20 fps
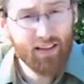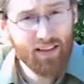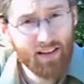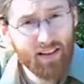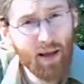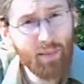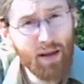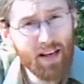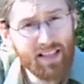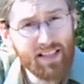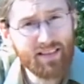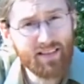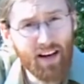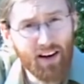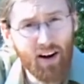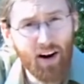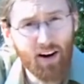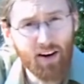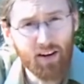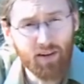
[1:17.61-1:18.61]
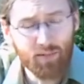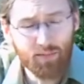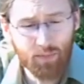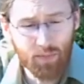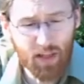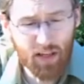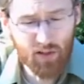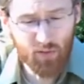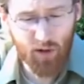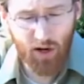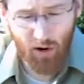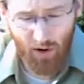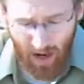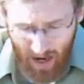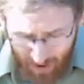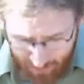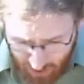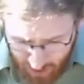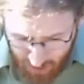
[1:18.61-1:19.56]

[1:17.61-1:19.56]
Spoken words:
that makes it a lot harder because we don't have